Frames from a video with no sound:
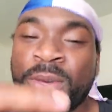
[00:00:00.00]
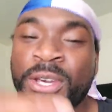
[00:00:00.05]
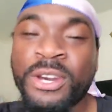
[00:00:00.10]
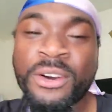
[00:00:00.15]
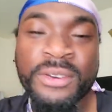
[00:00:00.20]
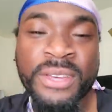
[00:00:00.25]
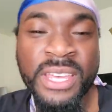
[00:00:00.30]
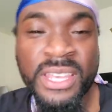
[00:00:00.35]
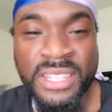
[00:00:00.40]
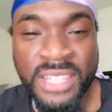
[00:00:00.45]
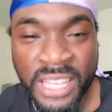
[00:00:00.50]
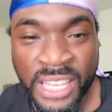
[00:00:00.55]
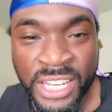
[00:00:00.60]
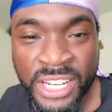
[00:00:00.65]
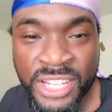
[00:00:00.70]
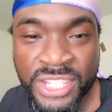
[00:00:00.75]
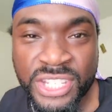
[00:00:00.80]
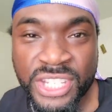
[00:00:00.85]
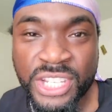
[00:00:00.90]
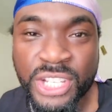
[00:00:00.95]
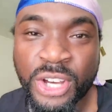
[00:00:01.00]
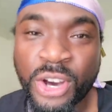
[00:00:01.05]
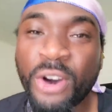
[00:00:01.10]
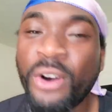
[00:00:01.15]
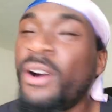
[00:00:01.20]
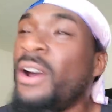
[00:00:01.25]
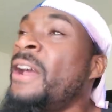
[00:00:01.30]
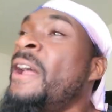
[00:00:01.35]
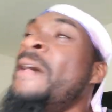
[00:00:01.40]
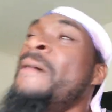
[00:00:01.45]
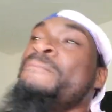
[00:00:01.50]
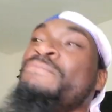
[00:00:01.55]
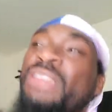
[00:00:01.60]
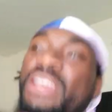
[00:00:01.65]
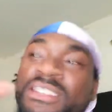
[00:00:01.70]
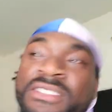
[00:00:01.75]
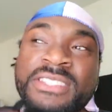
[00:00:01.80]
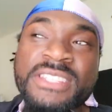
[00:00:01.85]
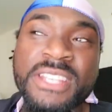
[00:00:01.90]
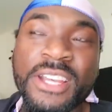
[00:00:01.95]
we going to keep the energy going.
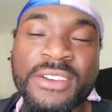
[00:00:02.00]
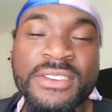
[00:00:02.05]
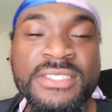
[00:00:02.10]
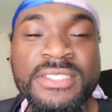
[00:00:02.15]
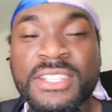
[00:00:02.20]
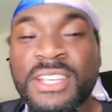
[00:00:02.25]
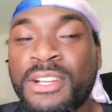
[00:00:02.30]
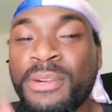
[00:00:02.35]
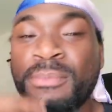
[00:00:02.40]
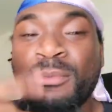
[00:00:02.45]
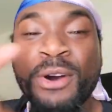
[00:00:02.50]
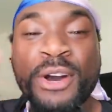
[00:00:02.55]
And seriously, the